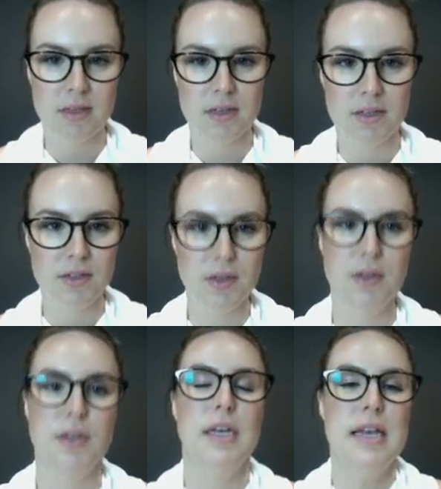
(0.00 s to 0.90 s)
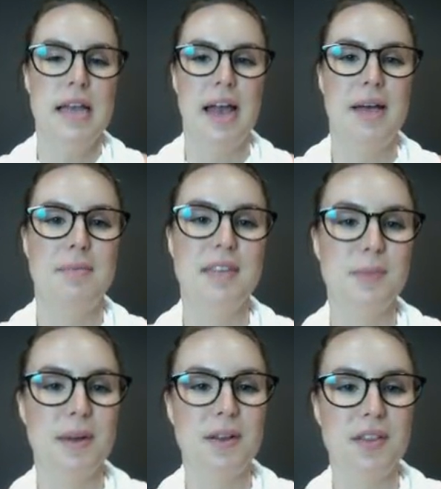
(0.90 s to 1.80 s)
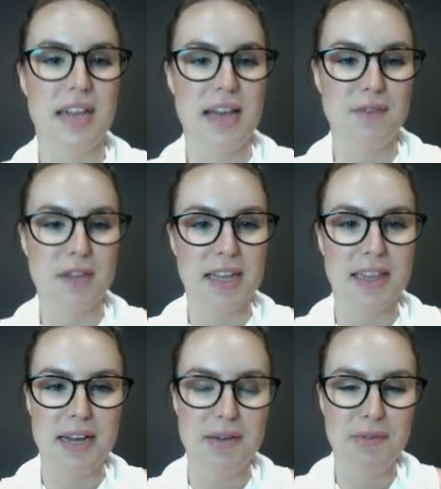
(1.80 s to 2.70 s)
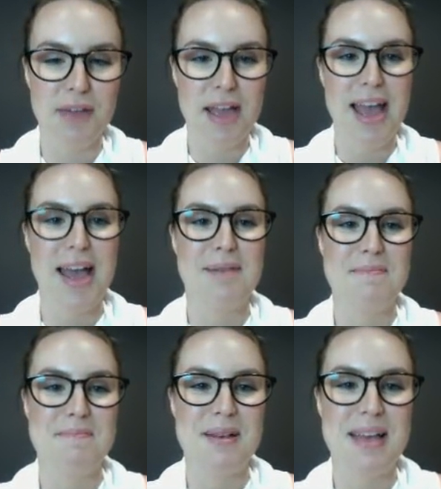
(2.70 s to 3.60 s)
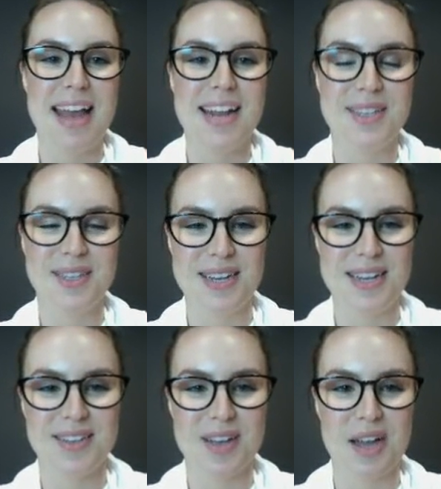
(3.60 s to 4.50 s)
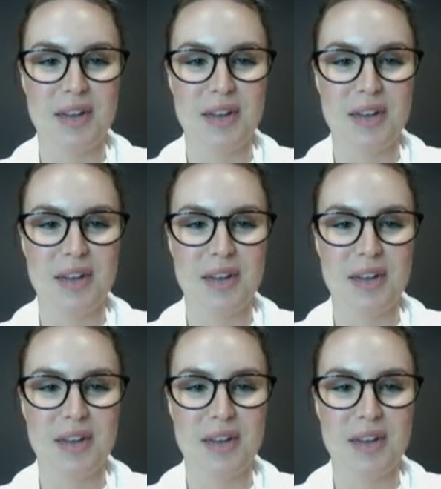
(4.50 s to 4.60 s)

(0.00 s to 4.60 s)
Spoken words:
So this one on the left I love, and it's kind